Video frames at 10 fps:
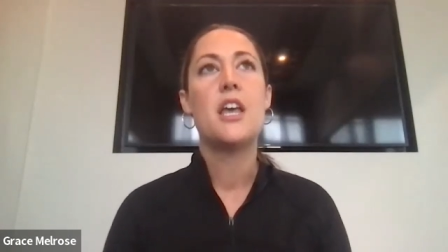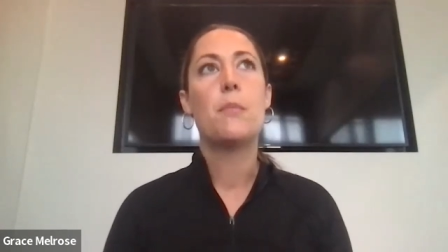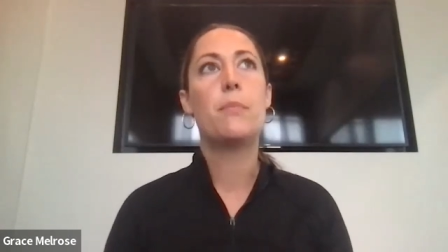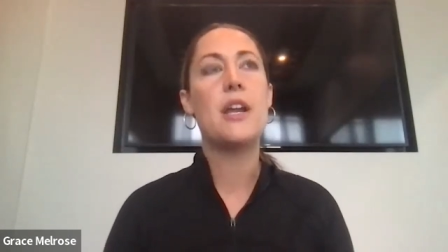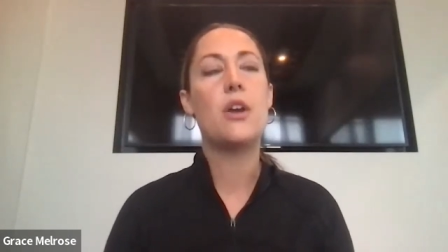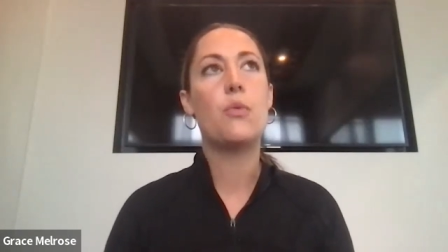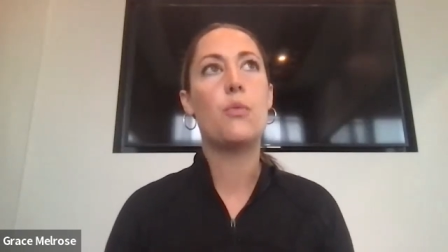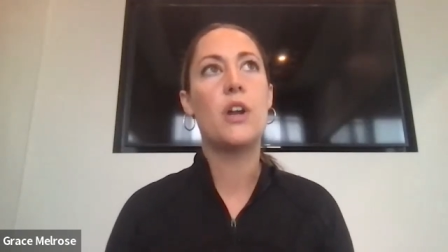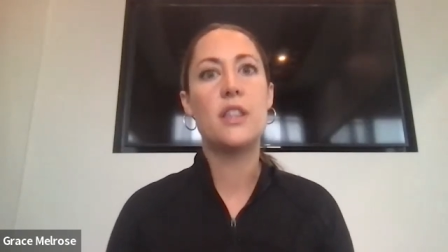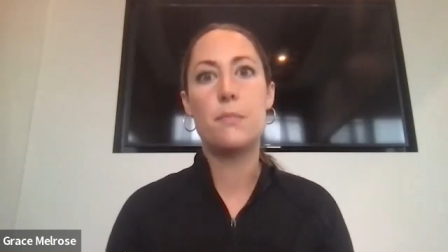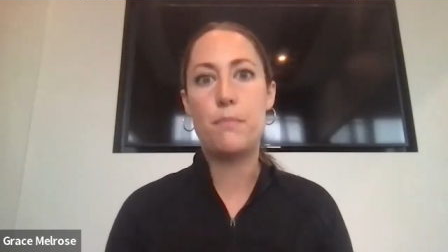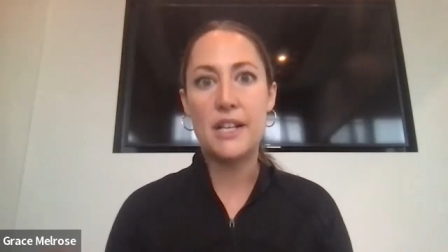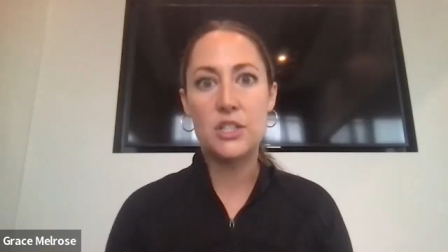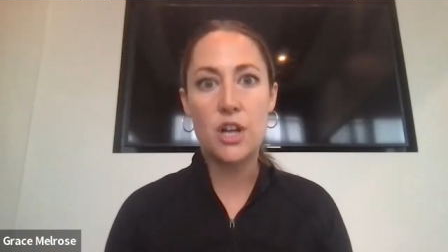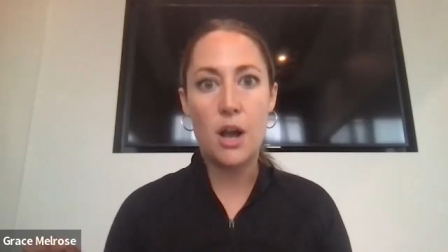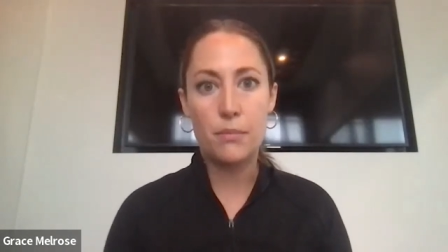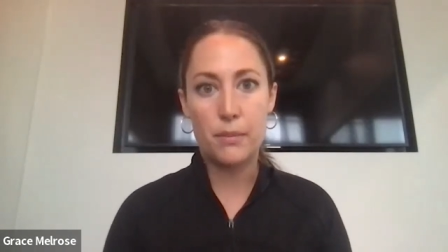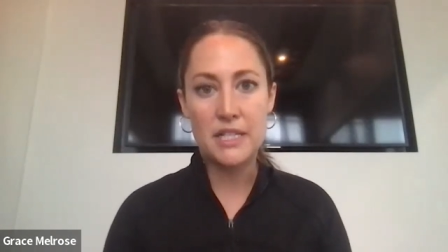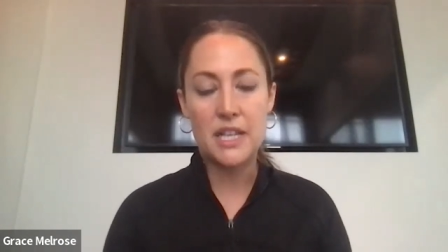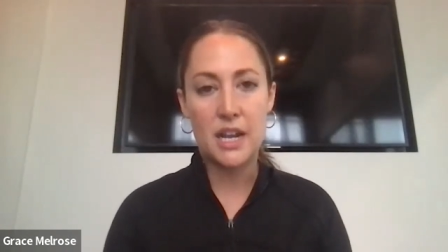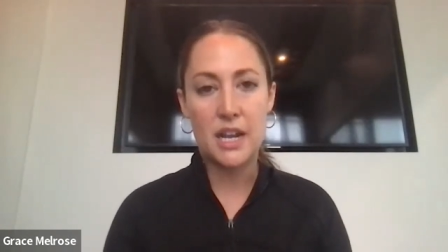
But one of the best compliments I